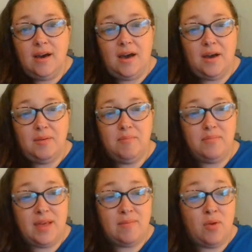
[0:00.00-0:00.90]

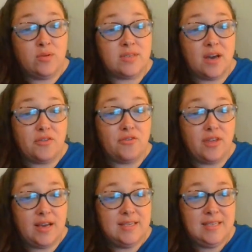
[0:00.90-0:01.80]
than most other
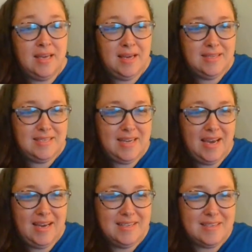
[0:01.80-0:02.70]
things these
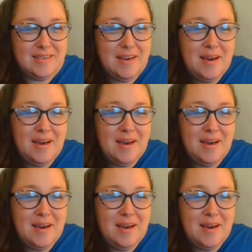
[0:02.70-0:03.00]
days.